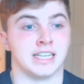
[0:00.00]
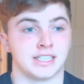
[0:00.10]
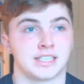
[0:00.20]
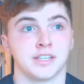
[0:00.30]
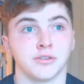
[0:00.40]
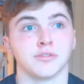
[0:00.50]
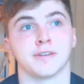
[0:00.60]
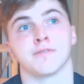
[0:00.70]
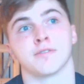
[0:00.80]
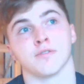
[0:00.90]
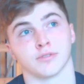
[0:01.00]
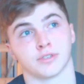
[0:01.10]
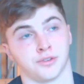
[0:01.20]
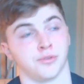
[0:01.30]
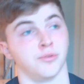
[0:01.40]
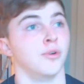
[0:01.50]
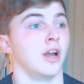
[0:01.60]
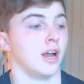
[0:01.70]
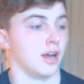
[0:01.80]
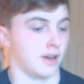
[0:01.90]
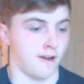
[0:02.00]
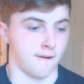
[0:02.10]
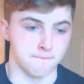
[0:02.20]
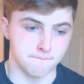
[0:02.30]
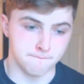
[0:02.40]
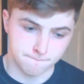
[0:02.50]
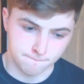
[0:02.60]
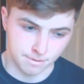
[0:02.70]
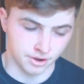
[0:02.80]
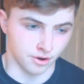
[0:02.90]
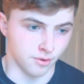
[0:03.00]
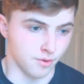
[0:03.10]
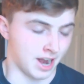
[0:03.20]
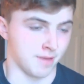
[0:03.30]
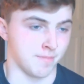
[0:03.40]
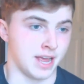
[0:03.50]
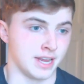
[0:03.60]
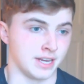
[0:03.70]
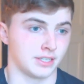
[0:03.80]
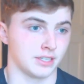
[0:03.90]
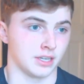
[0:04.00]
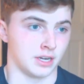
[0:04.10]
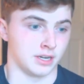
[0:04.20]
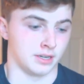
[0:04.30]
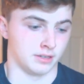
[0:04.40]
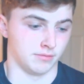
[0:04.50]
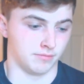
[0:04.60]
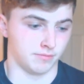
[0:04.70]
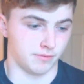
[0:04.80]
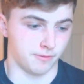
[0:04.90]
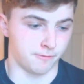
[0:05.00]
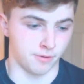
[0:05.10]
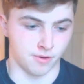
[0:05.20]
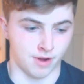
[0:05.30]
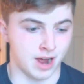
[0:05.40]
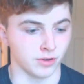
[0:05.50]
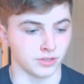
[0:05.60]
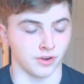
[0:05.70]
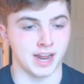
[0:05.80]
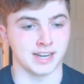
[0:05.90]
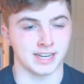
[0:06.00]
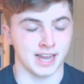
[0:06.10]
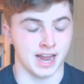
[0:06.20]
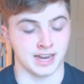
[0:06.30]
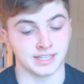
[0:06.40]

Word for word: It's still difficult to, um, you know, animate uh, for hours on end and get